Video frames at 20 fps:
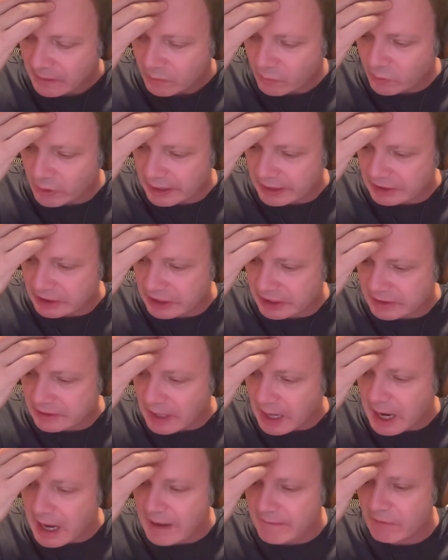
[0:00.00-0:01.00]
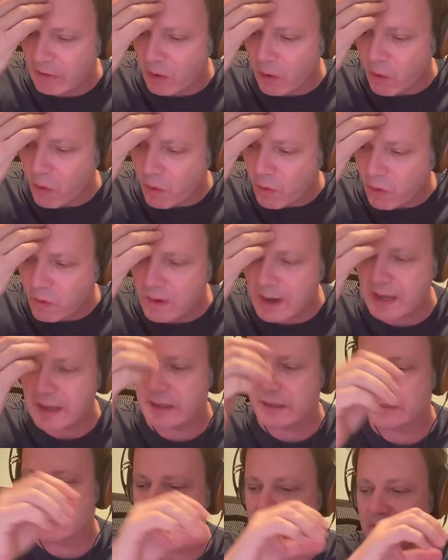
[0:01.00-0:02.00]
which is I've
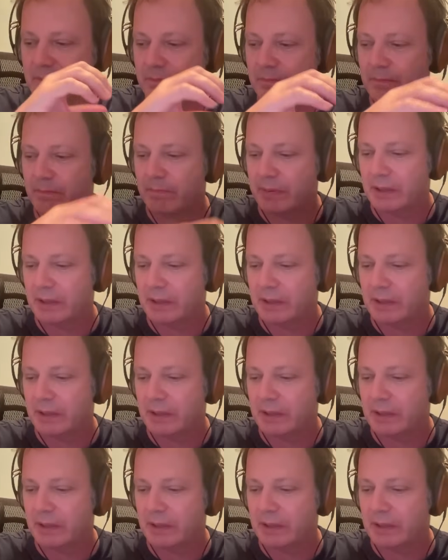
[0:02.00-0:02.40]
always